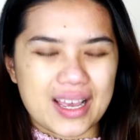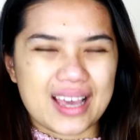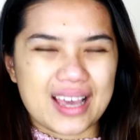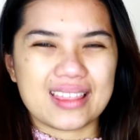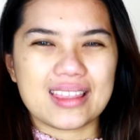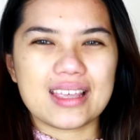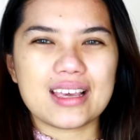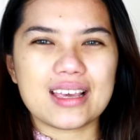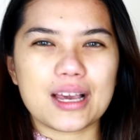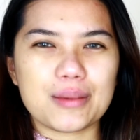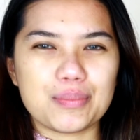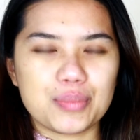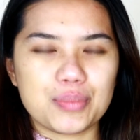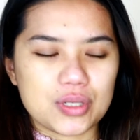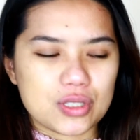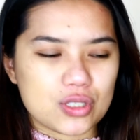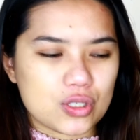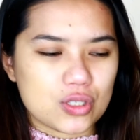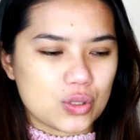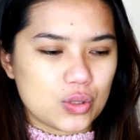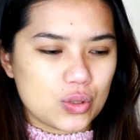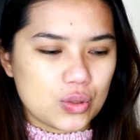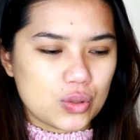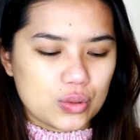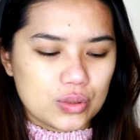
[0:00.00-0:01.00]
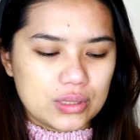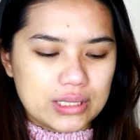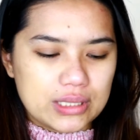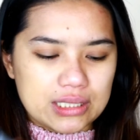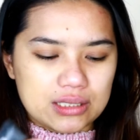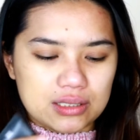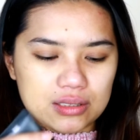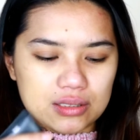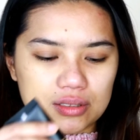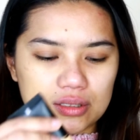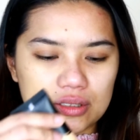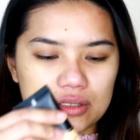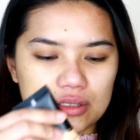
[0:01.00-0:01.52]
I think I put too
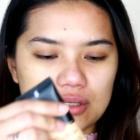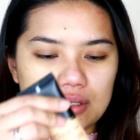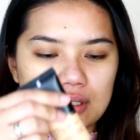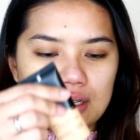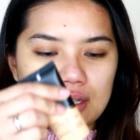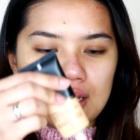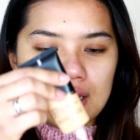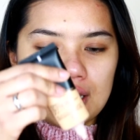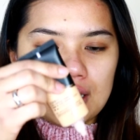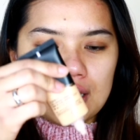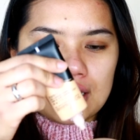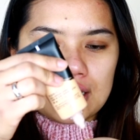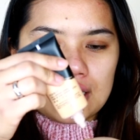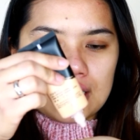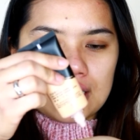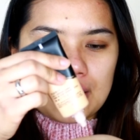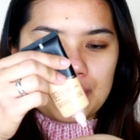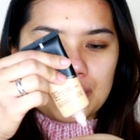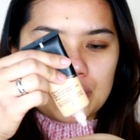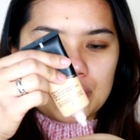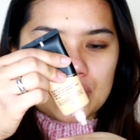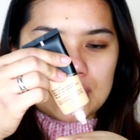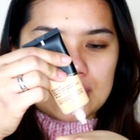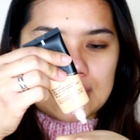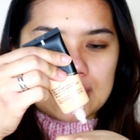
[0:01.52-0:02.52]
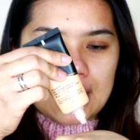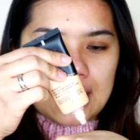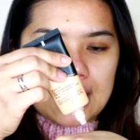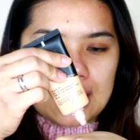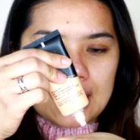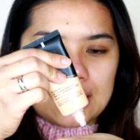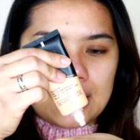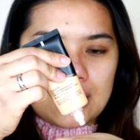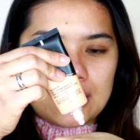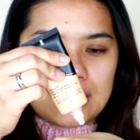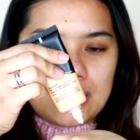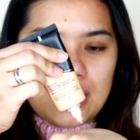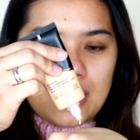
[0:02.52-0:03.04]
little. Let me just
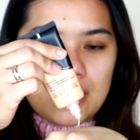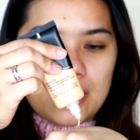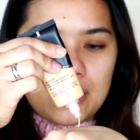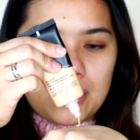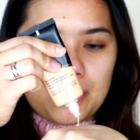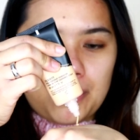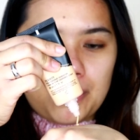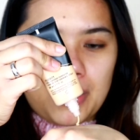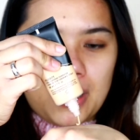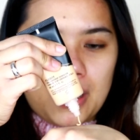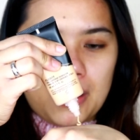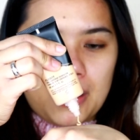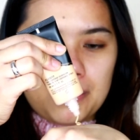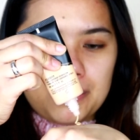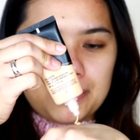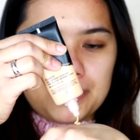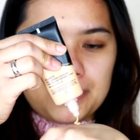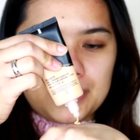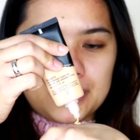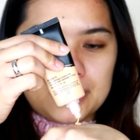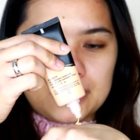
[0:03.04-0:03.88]
add another pump